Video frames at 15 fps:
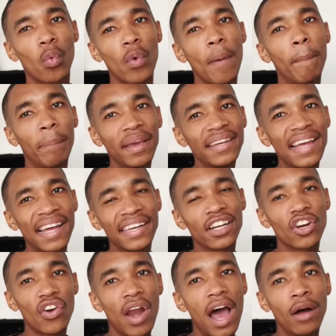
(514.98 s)
a bit
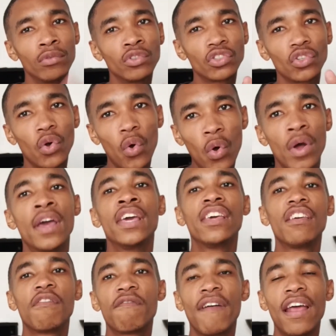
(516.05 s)
underground, so
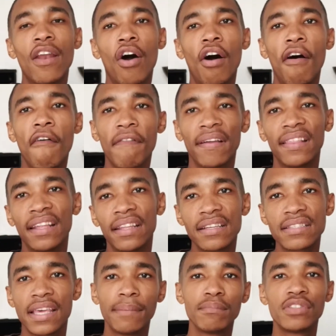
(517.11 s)
he fell off, and then
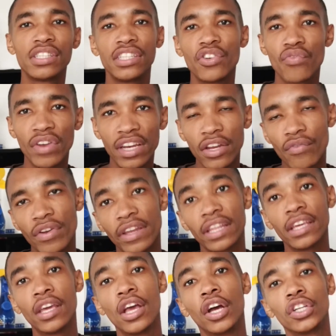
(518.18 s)
this MT
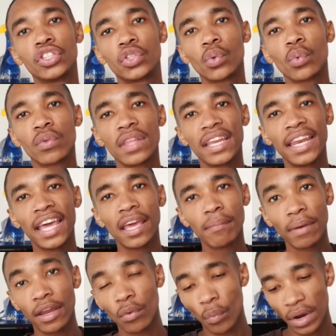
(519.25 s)
really took the name
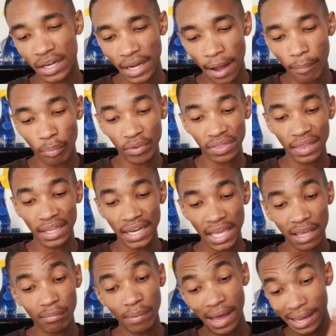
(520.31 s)
and went up with the
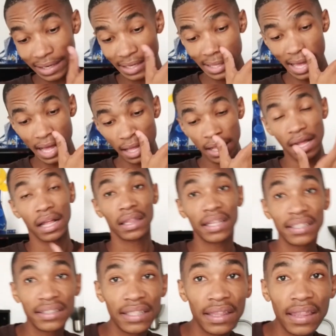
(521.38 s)
name. And yeah,
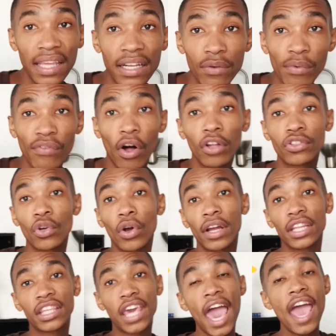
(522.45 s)
that's the thing. We've also
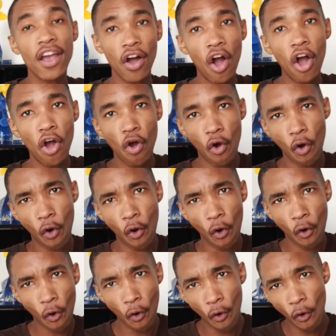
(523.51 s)
got
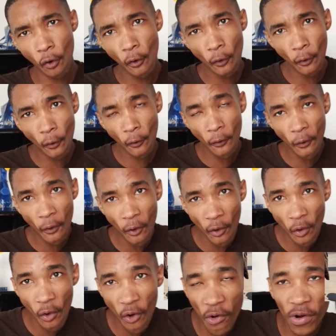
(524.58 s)
KO.
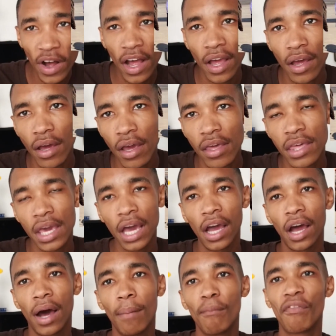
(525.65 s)

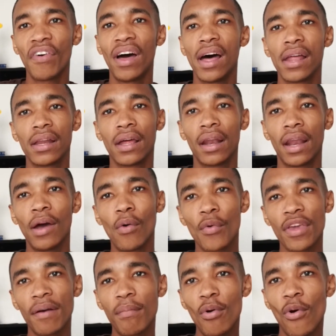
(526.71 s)
Yeah, mfana. Now
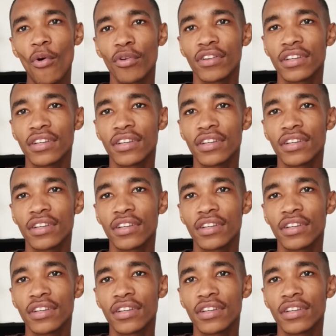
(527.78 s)
we are born